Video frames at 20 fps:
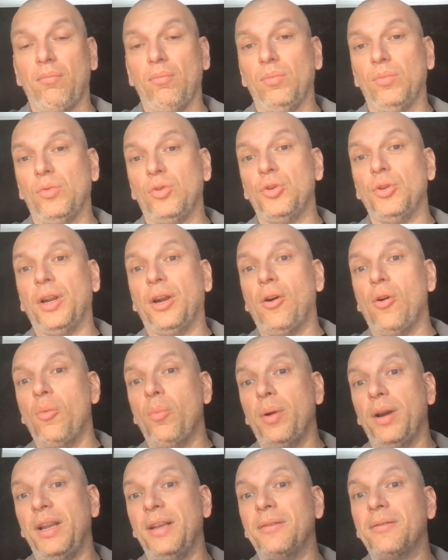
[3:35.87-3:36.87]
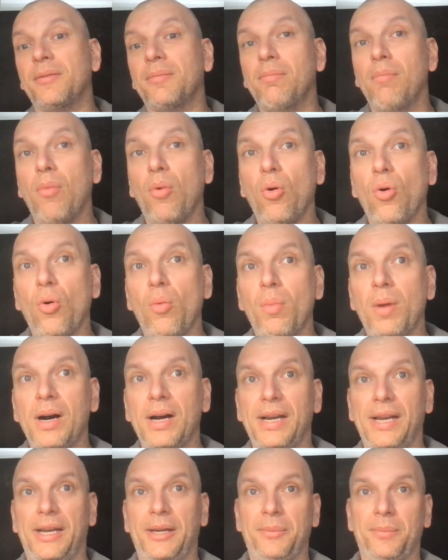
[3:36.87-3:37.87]
to the companies more
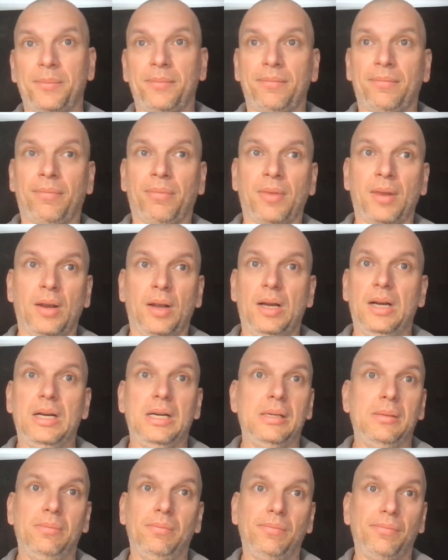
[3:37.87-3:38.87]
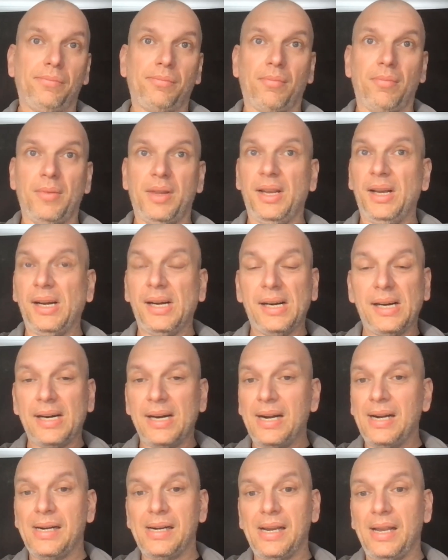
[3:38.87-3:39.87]
money. The
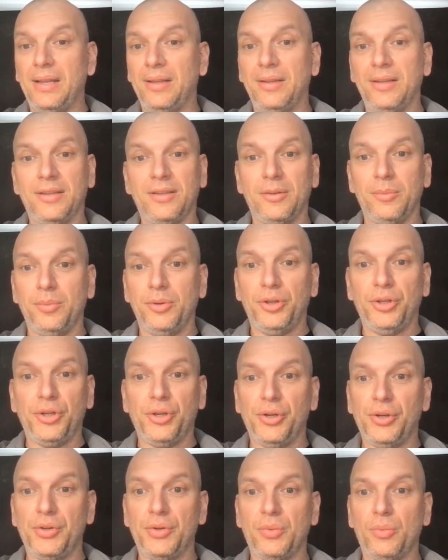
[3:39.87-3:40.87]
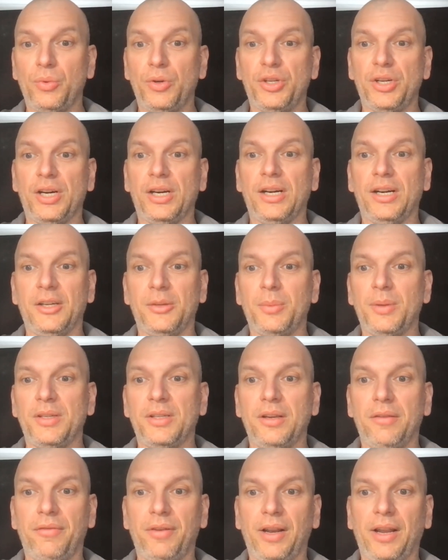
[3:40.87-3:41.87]
higher-end distributions, which are
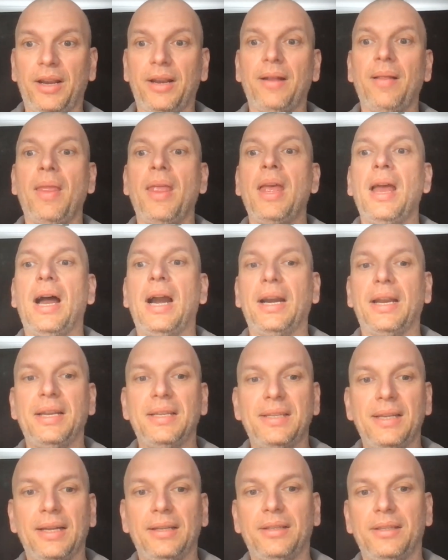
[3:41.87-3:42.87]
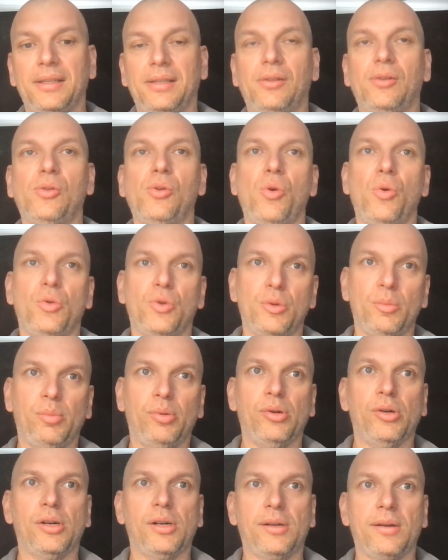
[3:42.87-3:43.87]
specifically architected to
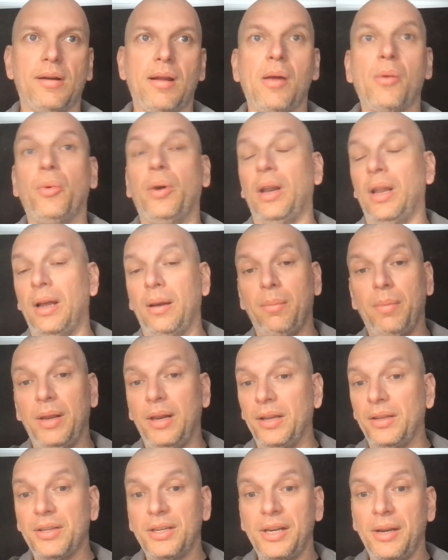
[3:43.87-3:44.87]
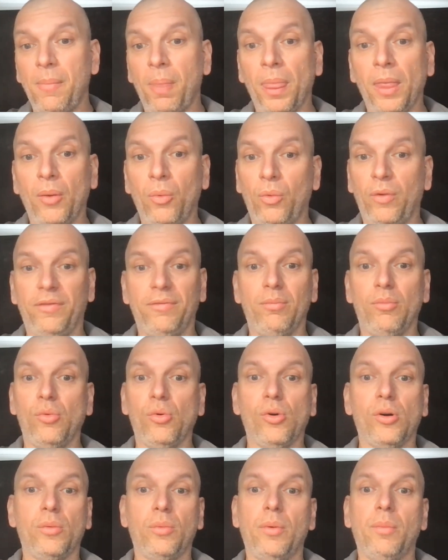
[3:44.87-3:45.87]
support reliability with
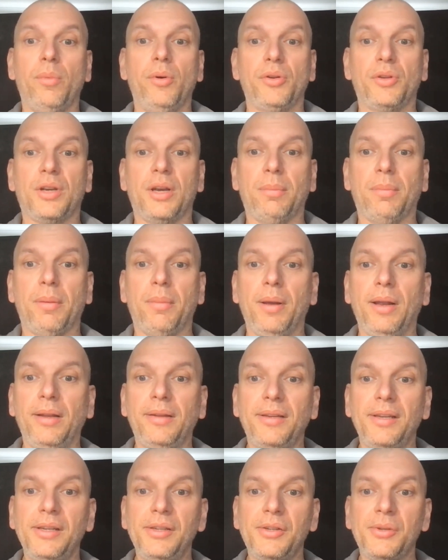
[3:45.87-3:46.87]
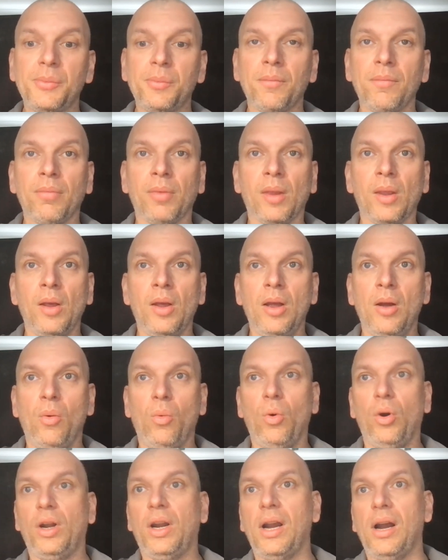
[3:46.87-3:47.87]
more robust capabilities,
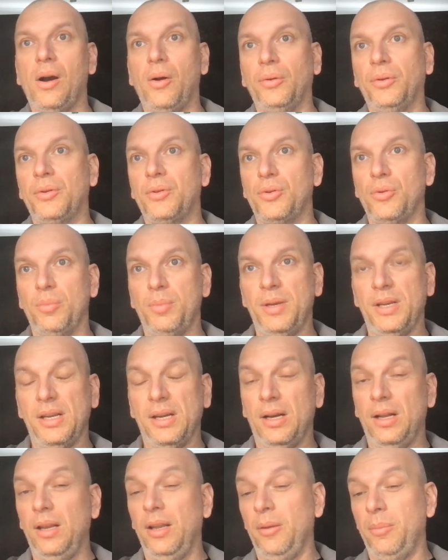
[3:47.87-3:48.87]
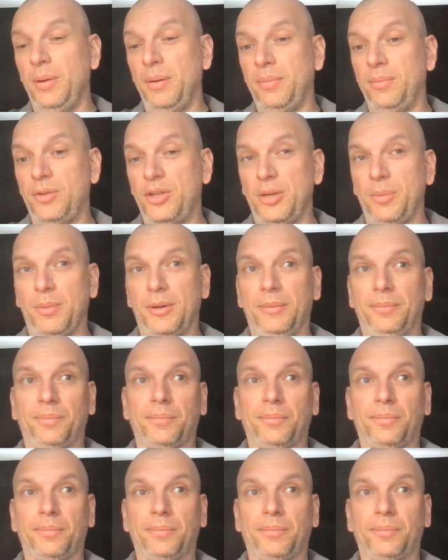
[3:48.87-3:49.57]
work out to be a little bit cheaper.